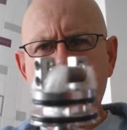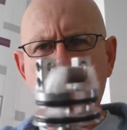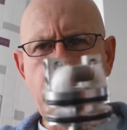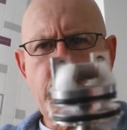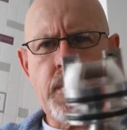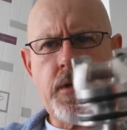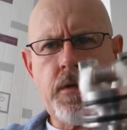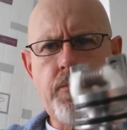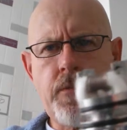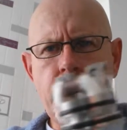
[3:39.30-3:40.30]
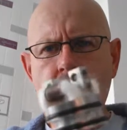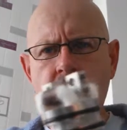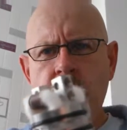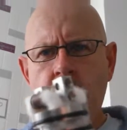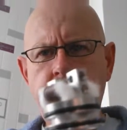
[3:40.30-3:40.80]
I'm going
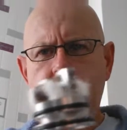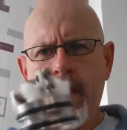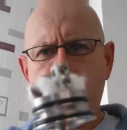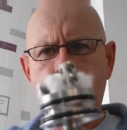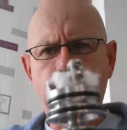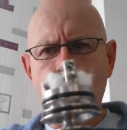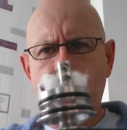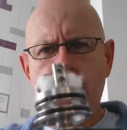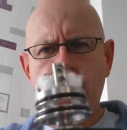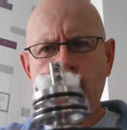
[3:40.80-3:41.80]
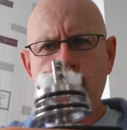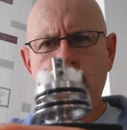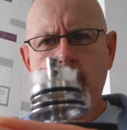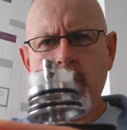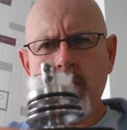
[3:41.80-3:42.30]
to tidy that a bit when we put some
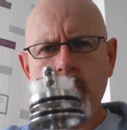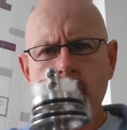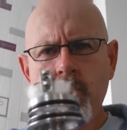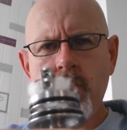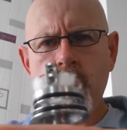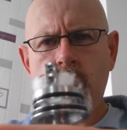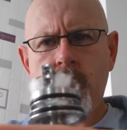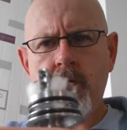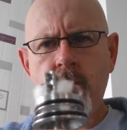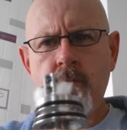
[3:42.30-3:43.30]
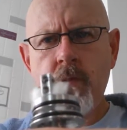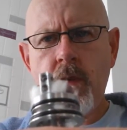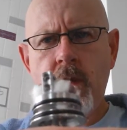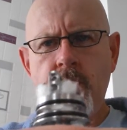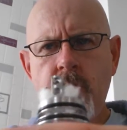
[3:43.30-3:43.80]
juice on, just
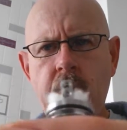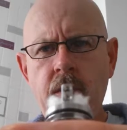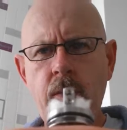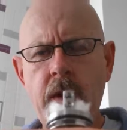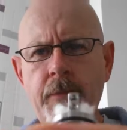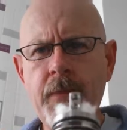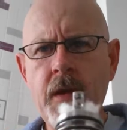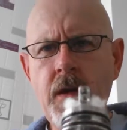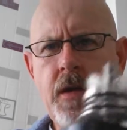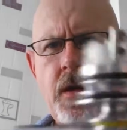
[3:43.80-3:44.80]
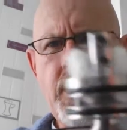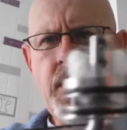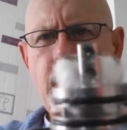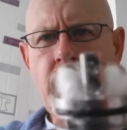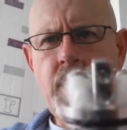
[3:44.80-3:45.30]
ease it out a bit.
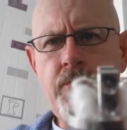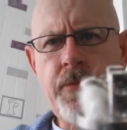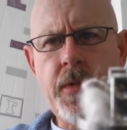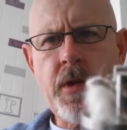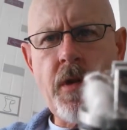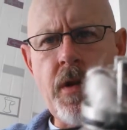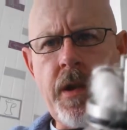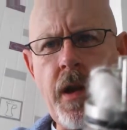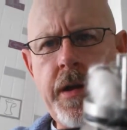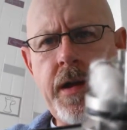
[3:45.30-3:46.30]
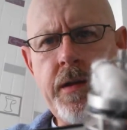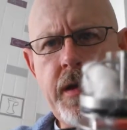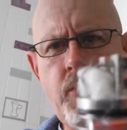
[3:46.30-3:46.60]
I can't lie, it